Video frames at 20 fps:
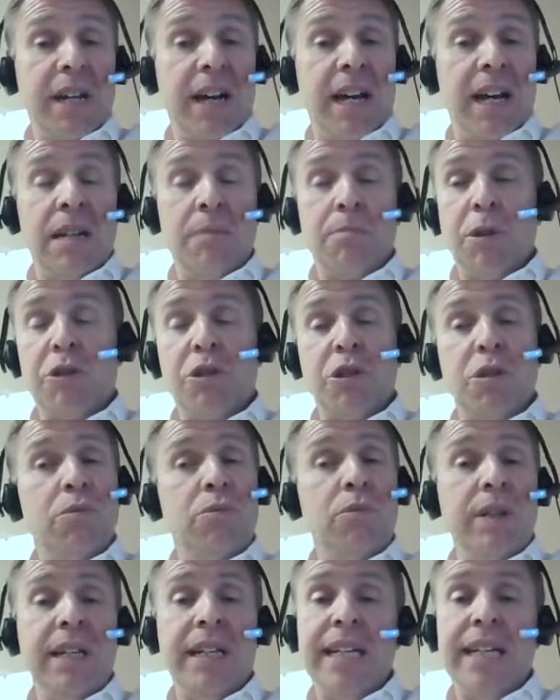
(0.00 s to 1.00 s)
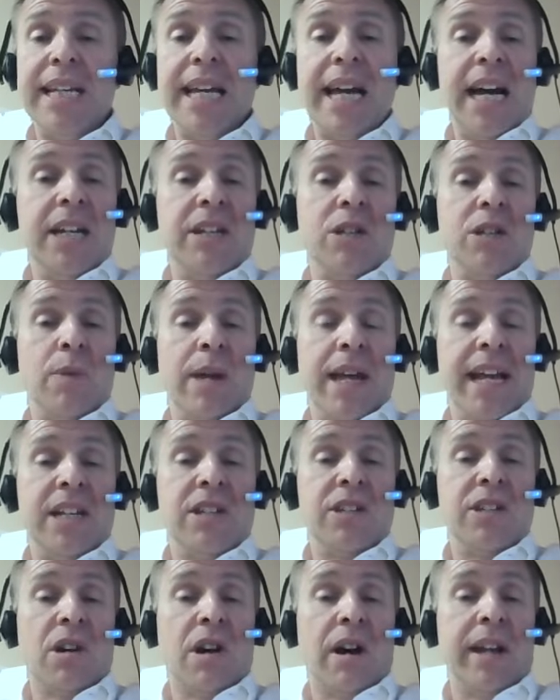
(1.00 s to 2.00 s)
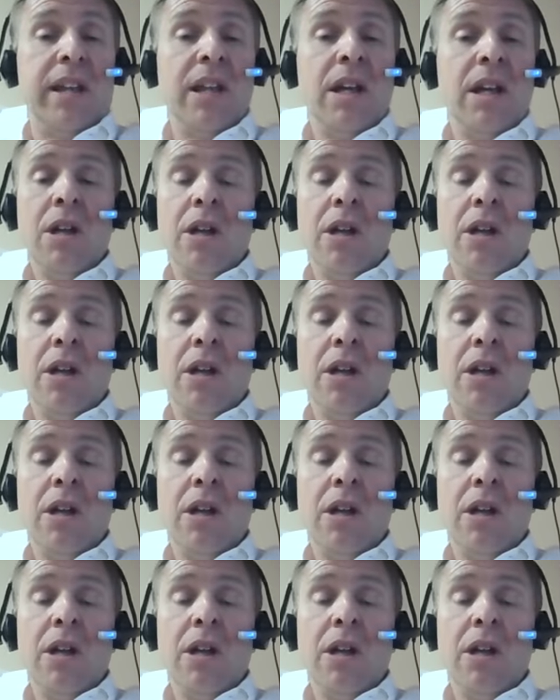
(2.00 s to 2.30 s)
done, but you really got to do hands on.